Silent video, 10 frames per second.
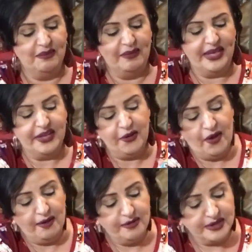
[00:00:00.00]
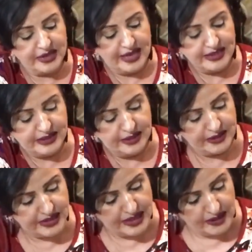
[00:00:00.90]
Make your offers, guys. Their
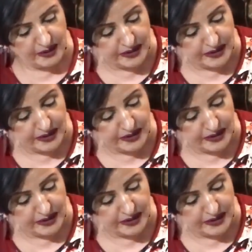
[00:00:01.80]
sellers